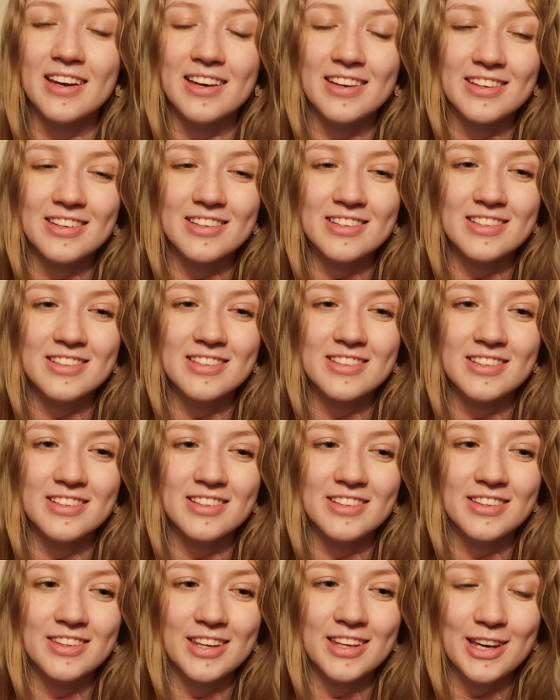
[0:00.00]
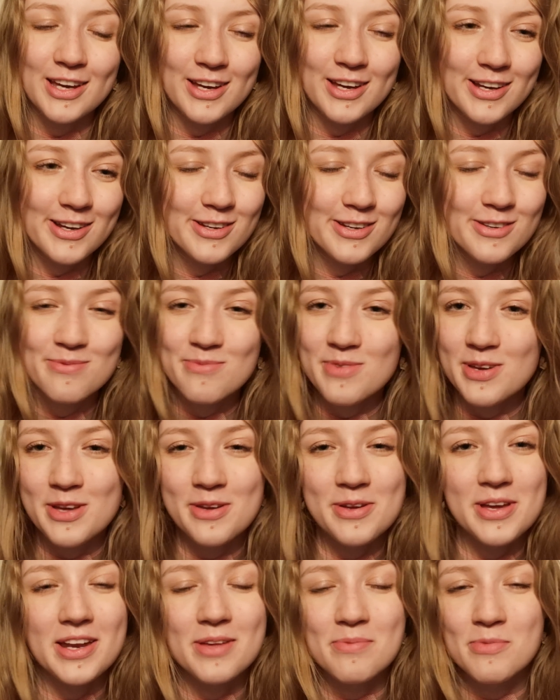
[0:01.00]
And yeah, I couldn't
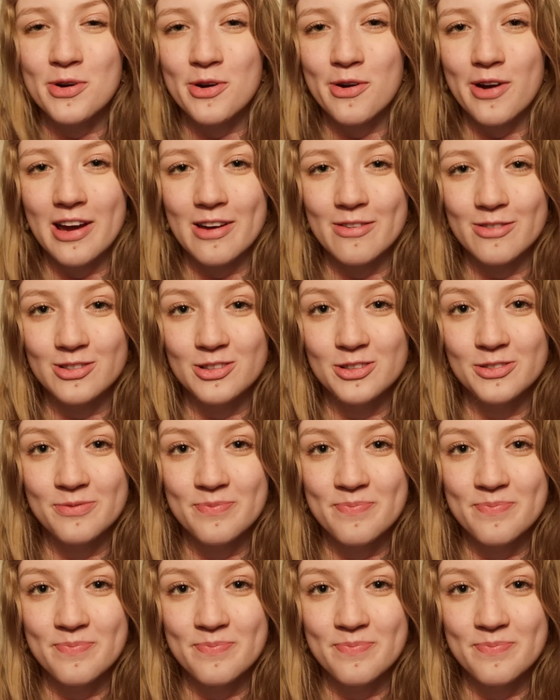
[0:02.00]
be any more grateful.